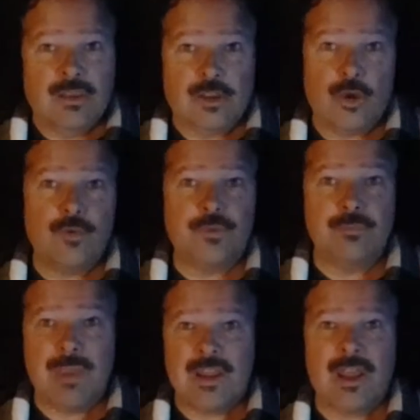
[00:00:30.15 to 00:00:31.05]
COVID
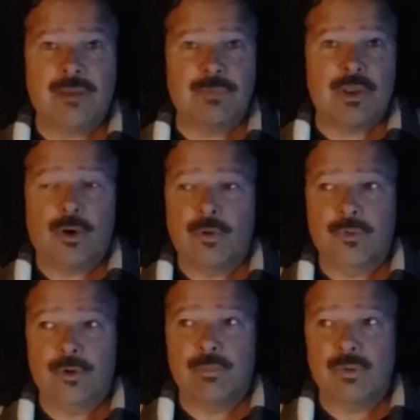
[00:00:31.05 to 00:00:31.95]
may not be
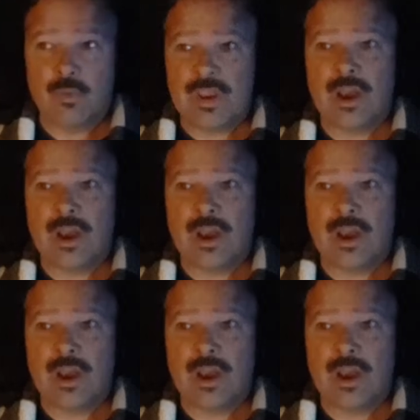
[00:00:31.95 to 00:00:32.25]
over, but we